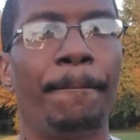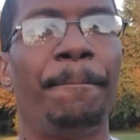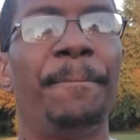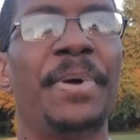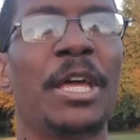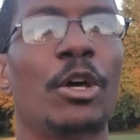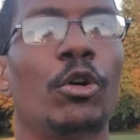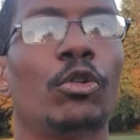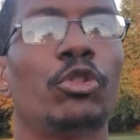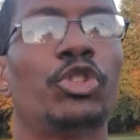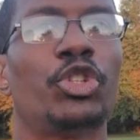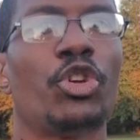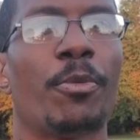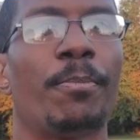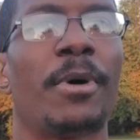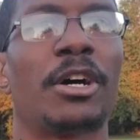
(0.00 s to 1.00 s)
builds
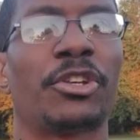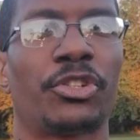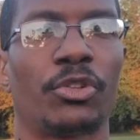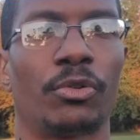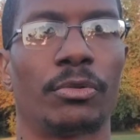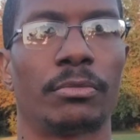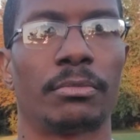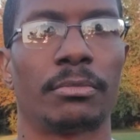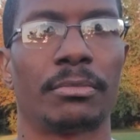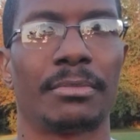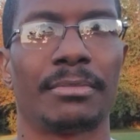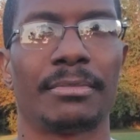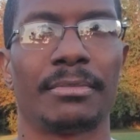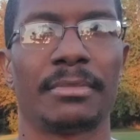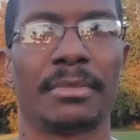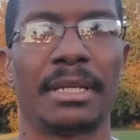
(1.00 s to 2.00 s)
your muscle
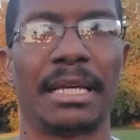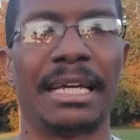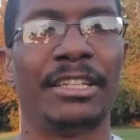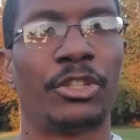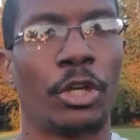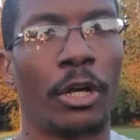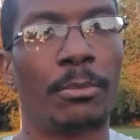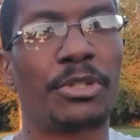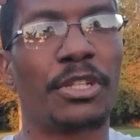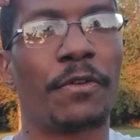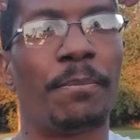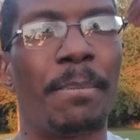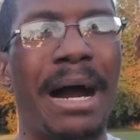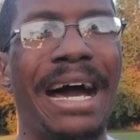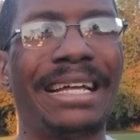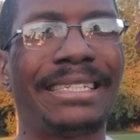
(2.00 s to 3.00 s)
in terms of
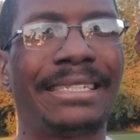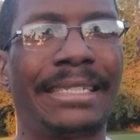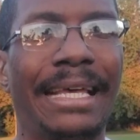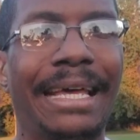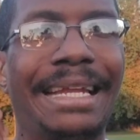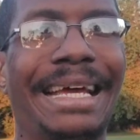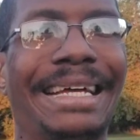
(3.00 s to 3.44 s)
mindset